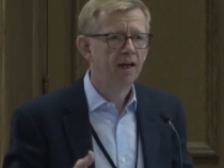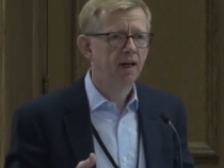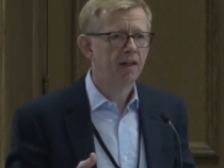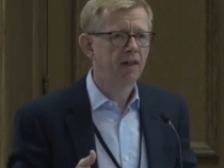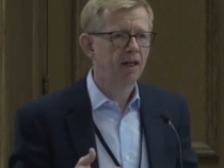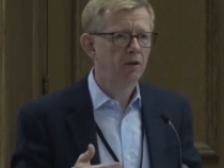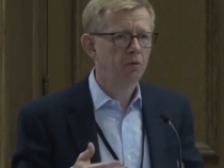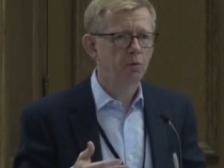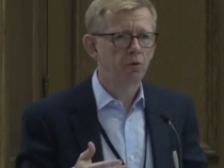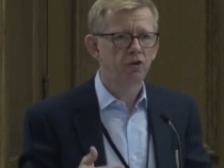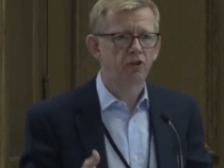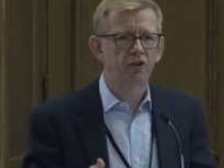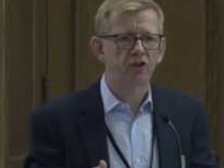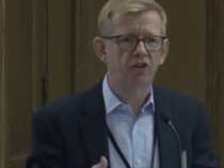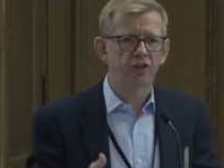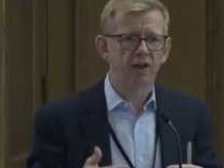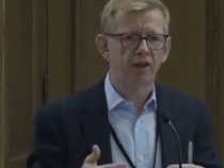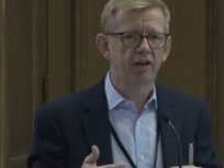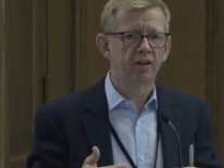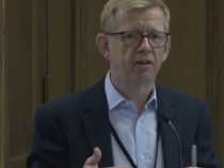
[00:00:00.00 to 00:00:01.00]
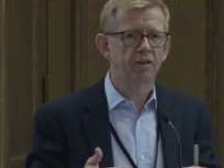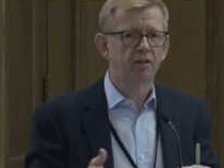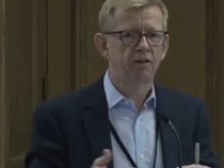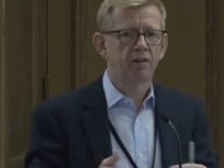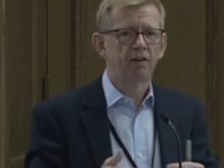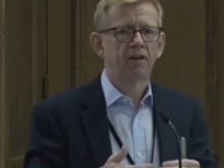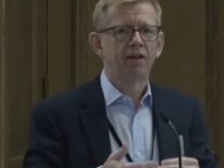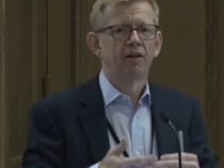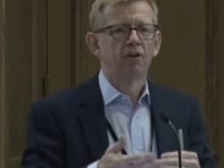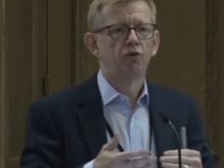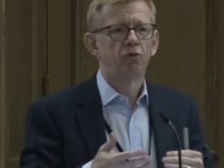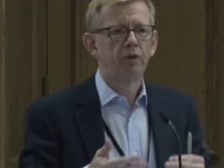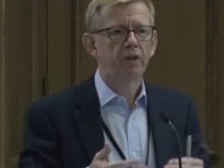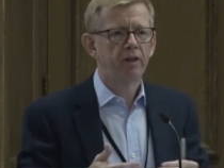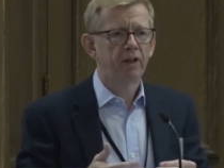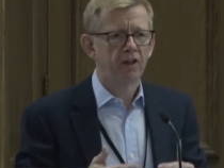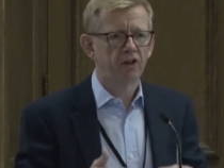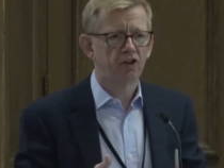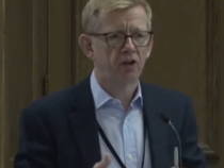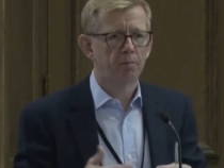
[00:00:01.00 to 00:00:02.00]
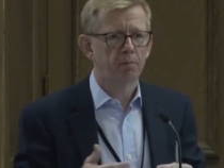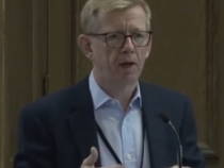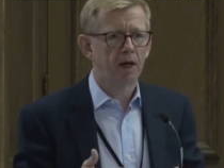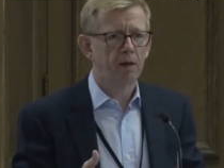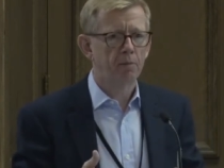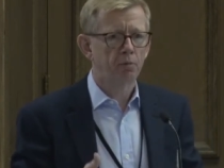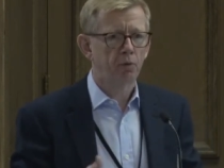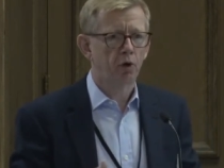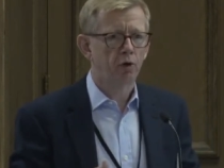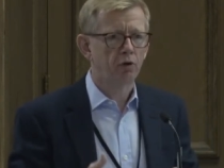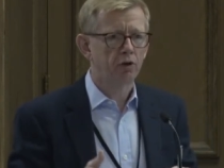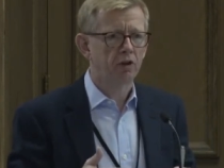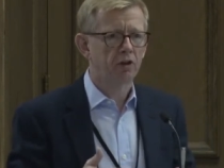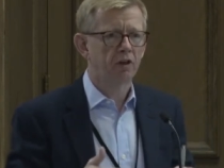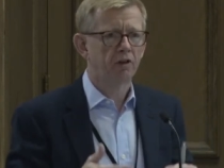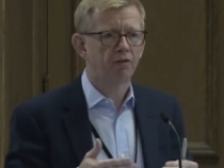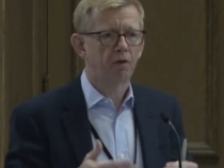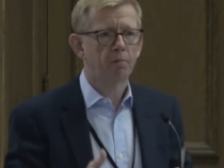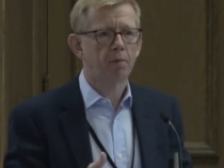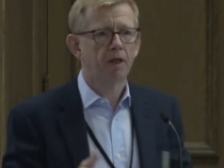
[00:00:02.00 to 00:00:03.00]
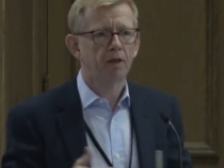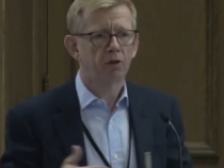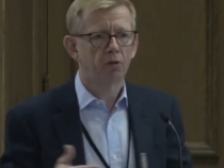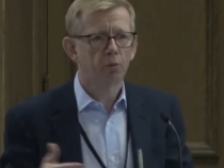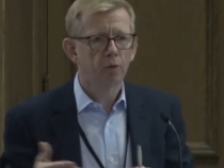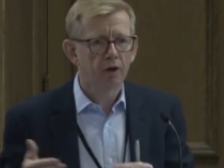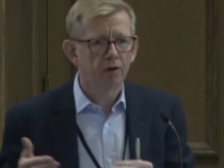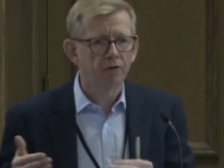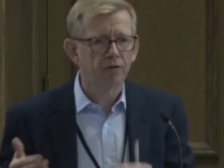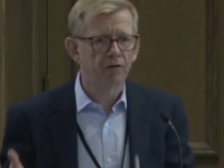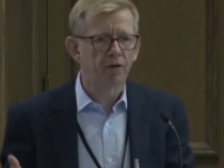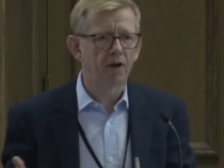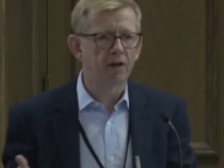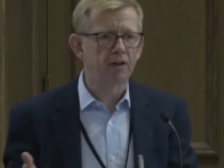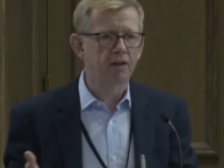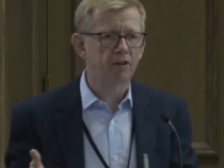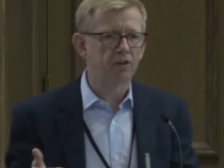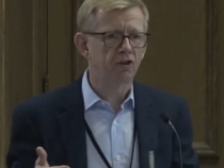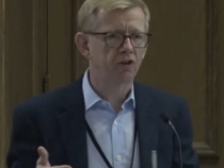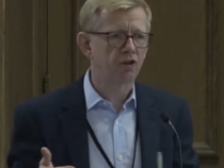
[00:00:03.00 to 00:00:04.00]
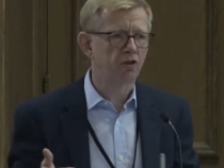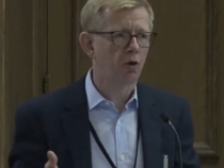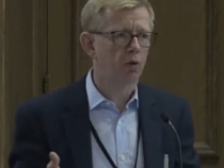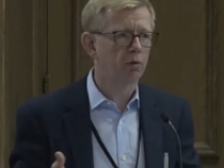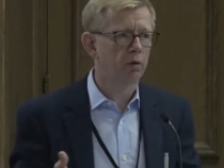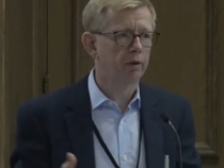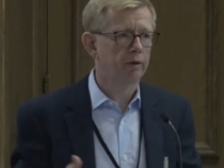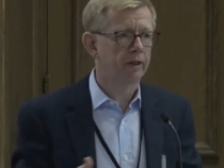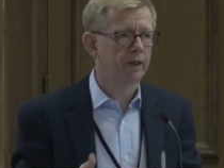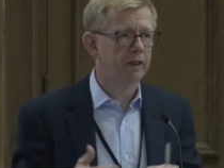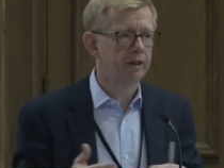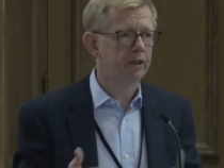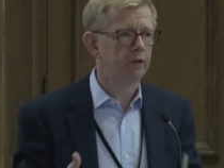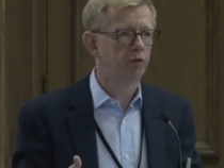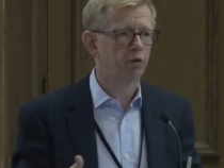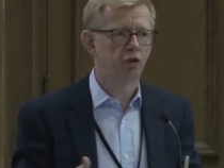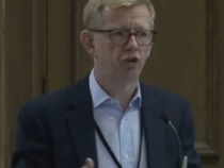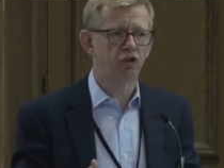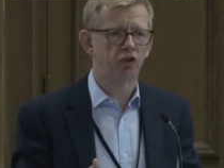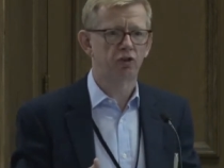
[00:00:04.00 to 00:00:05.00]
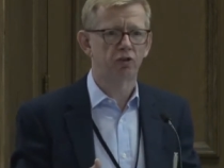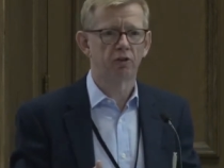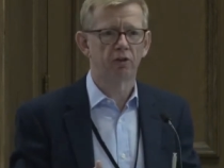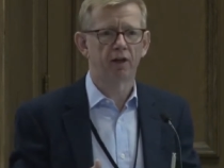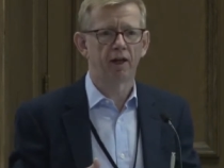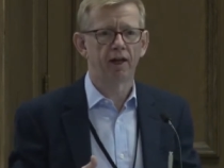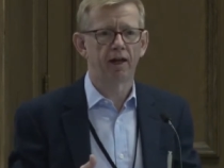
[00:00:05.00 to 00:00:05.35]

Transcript: And that was designed really as a byproduct of a better way of finding scholarly literature.